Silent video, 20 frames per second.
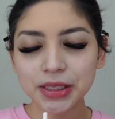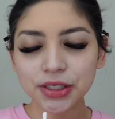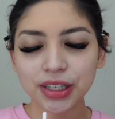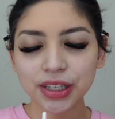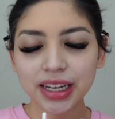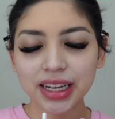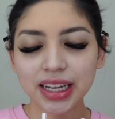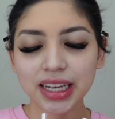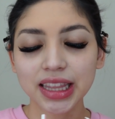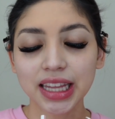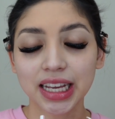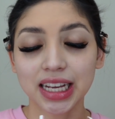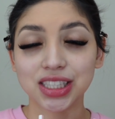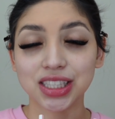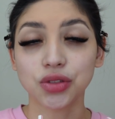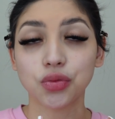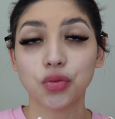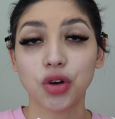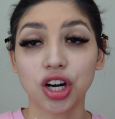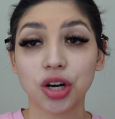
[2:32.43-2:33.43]
drinking it like
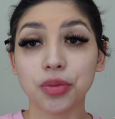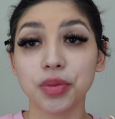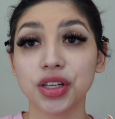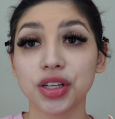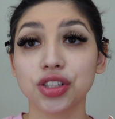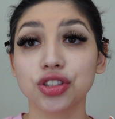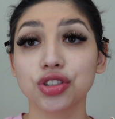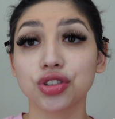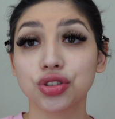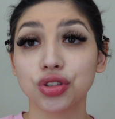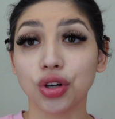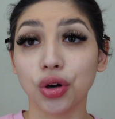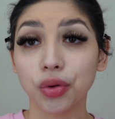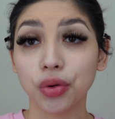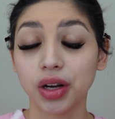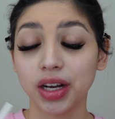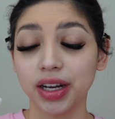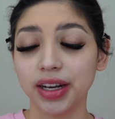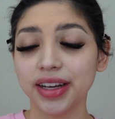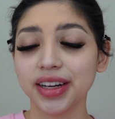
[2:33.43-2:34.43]
it's water, but it's so
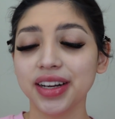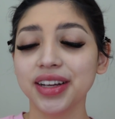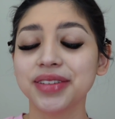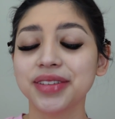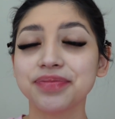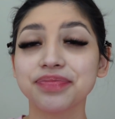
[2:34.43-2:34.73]
good.